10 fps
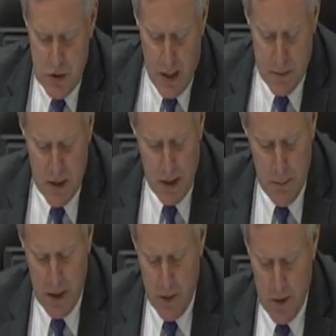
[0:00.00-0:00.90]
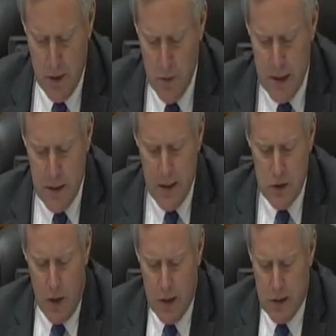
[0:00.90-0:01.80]
Thompson, let me go. You
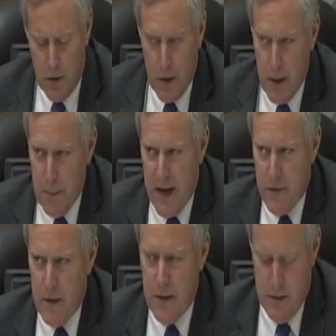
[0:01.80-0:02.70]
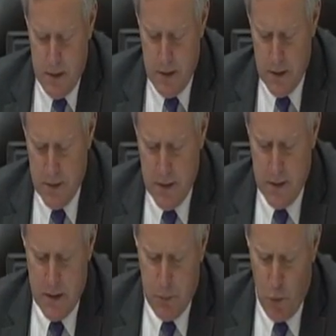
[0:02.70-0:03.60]
had talked earlier about the
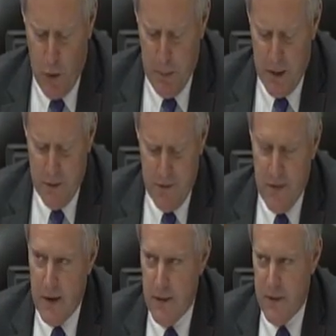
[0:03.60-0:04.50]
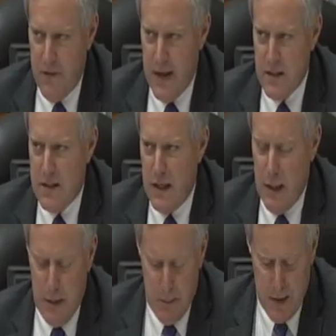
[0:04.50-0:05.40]
deployment of the FEST
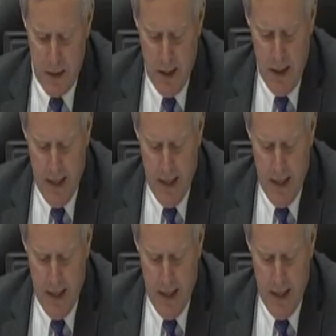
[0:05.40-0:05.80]
team, and